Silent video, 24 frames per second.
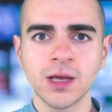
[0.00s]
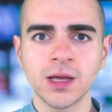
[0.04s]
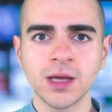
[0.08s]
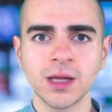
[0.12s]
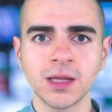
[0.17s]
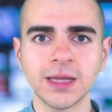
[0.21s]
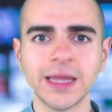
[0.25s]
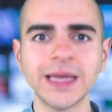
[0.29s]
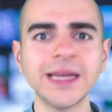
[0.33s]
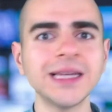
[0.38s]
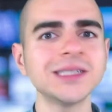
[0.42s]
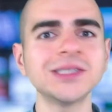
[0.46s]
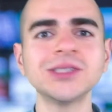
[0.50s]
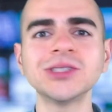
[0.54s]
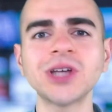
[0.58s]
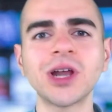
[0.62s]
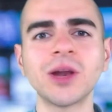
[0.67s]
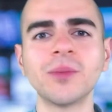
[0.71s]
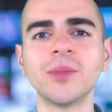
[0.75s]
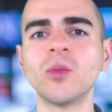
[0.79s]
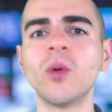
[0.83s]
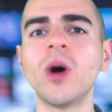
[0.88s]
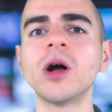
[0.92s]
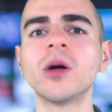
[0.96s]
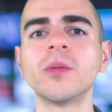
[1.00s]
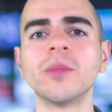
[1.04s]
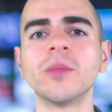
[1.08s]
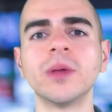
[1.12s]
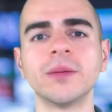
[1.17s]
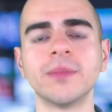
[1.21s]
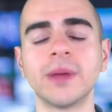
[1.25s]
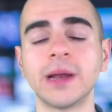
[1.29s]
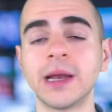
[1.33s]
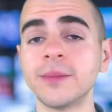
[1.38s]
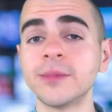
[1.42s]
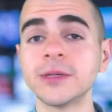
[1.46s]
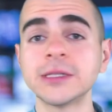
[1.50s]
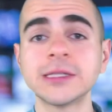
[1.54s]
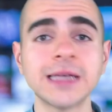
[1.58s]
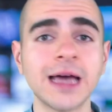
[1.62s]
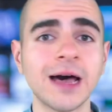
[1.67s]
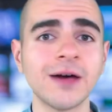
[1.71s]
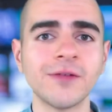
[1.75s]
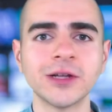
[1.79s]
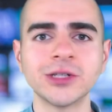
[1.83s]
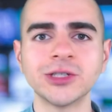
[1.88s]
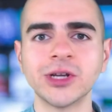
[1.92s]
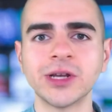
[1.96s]
Ladies and gentlemen, welcome in. My name is Sal
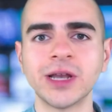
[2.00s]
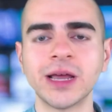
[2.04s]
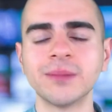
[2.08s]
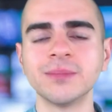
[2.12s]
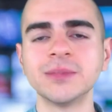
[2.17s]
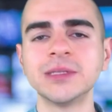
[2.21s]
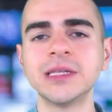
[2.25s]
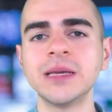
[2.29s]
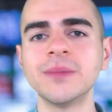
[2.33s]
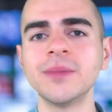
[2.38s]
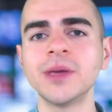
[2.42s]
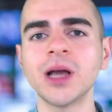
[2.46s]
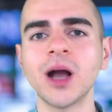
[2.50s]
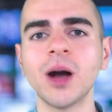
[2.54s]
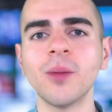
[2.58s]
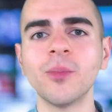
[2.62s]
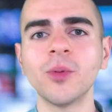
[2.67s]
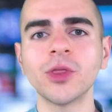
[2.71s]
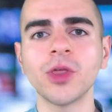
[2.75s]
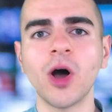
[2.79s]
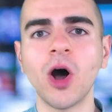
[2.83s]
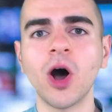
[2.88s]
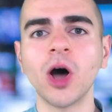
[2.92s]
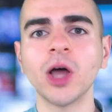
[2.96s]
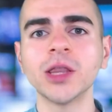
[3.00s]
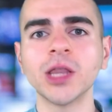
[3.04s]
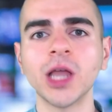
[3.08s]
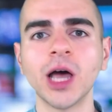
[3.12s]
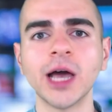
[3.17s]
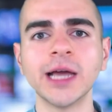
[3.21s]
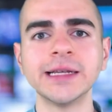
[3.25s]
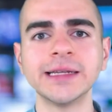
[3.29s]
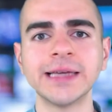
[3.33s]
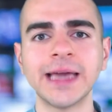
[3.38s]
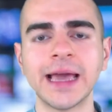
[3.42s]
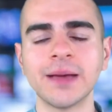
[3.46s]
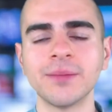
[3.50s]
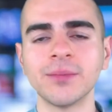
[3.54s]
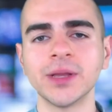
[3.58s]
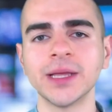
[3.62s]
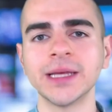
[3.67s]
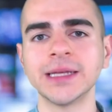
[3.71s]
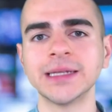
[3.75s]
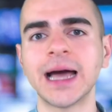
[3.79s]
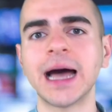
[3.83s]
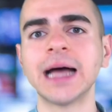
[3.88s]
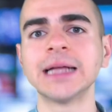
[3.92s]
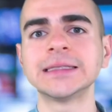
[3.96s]
Vetri, and I'm teaming up with
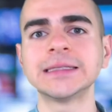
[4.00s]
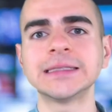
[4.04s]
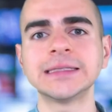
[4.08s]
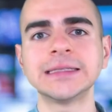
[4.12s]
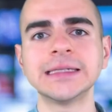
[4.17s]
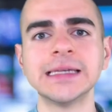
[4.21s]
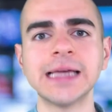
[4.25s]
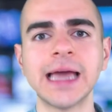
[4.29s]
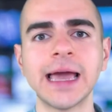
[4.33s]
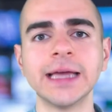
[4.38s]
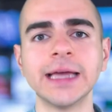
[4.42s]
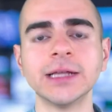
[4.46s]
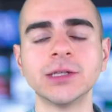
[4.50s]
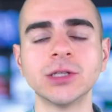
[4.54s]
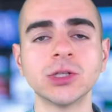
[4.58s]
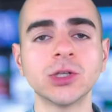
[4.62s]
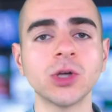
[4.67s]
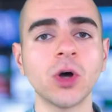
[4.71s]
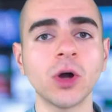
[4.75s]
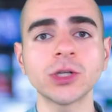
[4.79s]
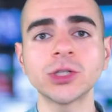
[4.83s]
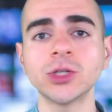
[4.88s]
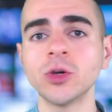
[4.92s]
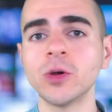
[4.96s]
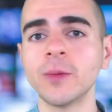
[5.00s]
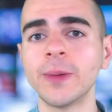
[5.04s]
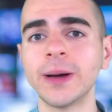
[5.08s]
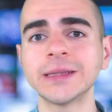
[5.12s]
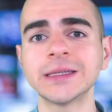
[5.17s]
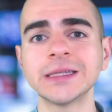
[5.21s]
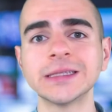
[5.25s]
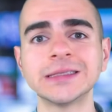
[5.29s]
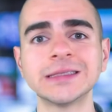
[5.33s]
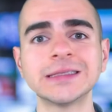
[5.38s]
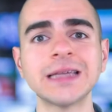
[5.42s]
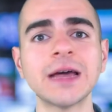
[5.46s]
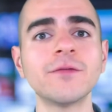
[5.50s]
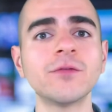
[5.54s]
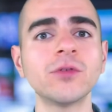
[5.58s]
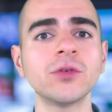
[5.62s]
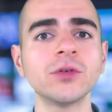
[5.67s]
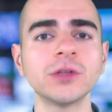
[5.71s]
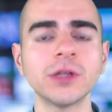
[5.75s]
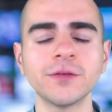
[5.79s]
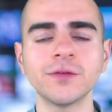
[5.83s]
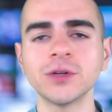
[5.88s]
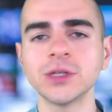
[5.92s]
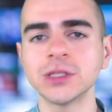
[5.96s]
OnlineGambling.ca to talk to you about the several
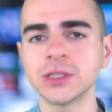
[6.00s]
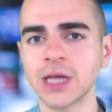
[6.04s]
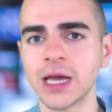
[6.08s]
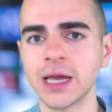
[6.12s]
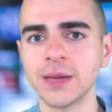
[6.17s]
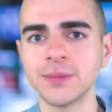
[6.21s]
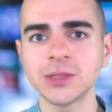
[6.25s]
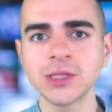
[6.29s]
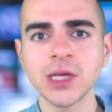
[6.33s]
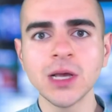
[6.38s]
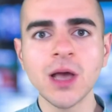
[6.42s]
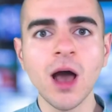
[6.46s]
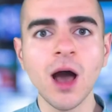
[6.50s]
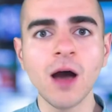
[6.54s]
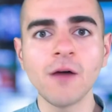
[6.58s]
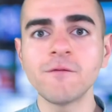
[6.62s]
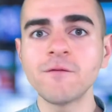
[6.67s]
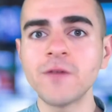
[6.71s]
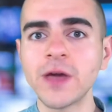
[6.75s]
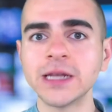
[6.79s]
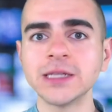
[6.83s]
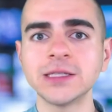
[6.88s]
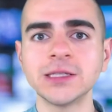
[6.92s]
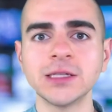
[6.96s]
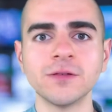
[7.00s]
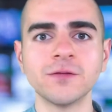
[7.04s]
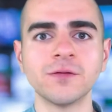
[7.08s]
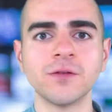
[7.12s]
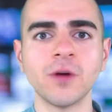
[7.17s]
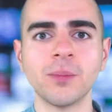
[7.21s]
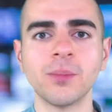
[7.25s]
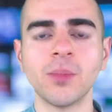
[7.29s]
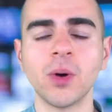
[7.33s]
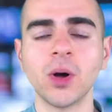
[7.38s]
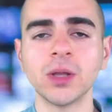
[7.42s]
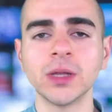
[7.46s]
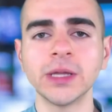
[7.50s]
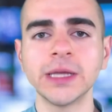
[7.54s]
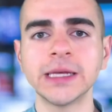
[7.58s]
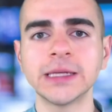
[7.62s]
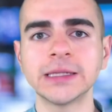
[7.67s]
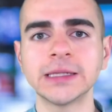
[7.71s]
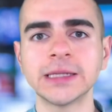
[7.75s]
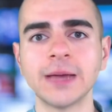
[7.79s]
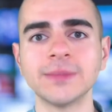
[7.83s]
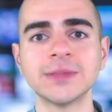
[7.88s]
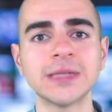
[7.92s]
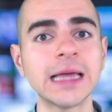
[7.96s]
different types of fantasy football league
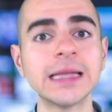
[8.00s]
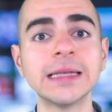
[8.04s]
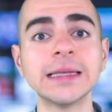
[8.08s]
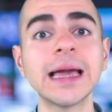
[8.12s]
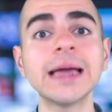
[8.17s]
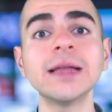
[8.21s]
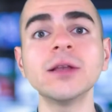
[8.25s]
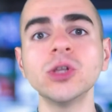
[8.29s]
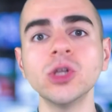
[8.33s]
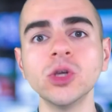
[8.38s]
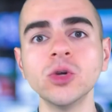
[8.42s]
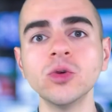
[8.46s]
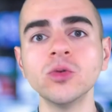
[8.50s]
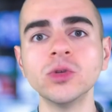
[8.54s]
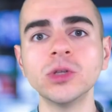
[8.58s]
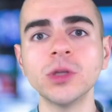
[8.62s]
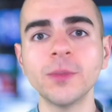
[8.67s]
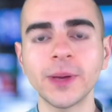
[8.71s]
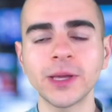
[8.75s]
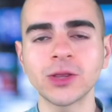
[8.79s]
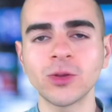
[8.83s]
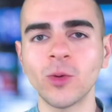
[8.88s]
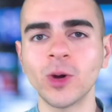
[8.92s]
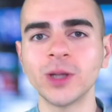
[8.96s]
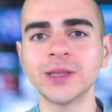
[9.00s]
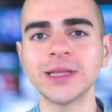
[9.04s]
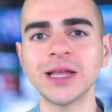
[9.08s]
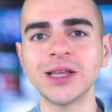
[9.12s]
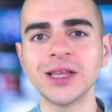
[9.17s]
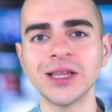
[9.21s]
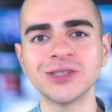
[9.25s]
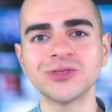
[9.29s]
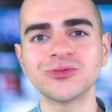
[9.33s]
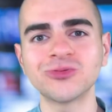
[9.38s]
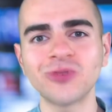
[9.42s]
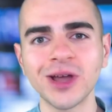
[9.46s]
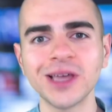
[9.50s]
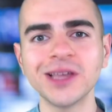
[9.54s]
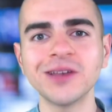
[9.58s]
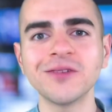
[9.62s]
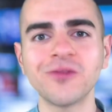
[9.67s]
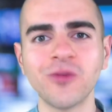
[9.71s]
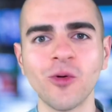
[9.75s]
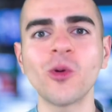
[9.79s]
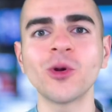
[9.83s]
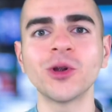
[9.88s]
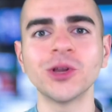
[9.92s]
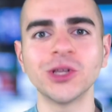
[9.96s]
types and get you to pick the one that is right
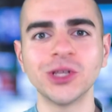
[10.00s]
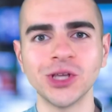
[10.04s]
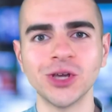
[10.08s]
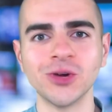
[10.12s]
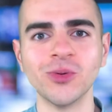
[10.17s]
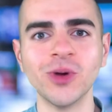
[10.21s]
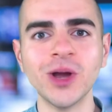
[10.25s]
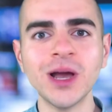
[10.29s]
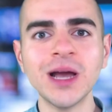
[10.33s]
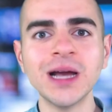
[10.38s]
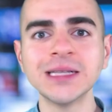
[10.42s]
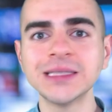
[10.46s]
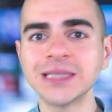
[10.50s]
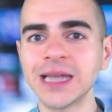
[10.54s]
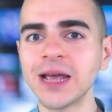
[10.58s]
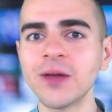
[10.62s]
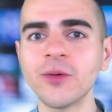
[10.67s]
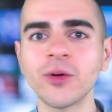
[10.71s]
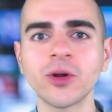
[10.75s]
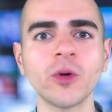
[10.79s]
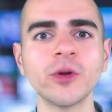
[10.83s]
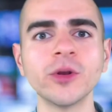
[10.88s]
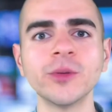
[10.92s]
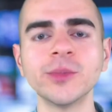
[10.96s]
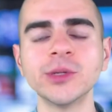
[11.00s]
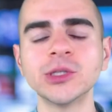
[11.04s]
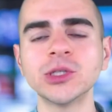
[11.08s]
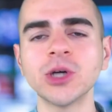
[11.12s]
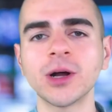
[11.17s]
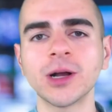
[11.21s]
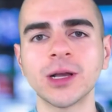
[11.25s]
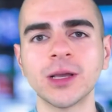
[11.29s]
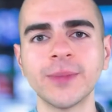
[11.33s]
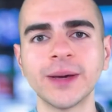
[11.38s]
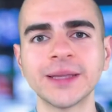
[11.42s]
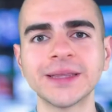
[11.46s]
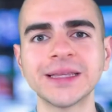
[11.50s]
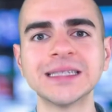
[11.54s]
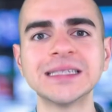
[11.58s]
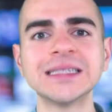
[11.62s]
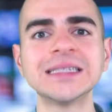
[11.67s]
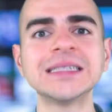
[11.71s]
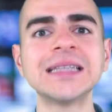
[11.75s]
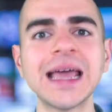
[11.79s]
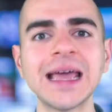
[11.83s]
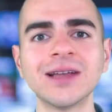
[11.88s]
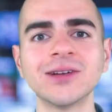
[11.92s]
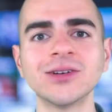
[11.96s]
for you. Today we're going to be talking about the
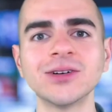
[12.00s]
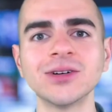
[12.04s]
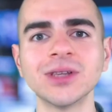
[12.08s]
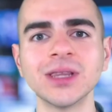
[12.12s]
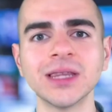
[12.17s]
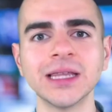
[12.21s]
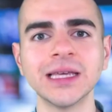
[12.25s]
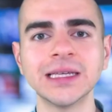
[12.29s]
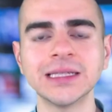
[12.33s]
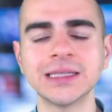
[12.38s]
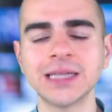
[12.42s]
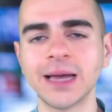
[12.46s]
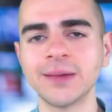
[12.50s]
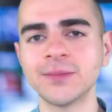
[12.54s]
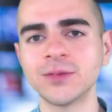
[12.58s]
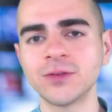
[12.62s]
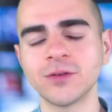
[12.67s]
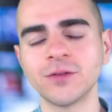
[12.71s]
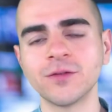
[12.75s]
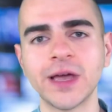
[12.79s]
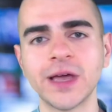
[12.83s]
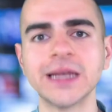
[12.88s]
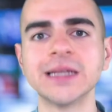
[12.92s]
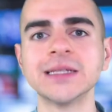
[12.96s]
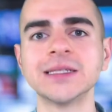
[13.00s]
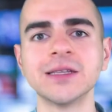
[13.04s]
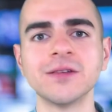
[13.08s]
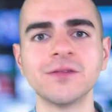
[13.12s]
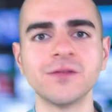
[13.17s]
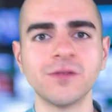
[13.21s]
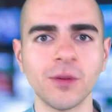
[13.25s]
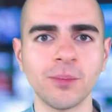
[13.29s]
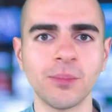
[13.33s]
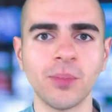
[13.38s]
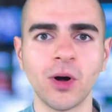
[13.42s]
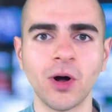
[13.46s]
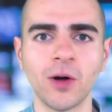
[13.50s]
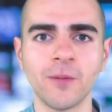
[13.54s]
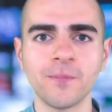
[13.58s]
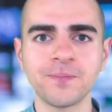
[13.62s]
standard league types for fantasy football.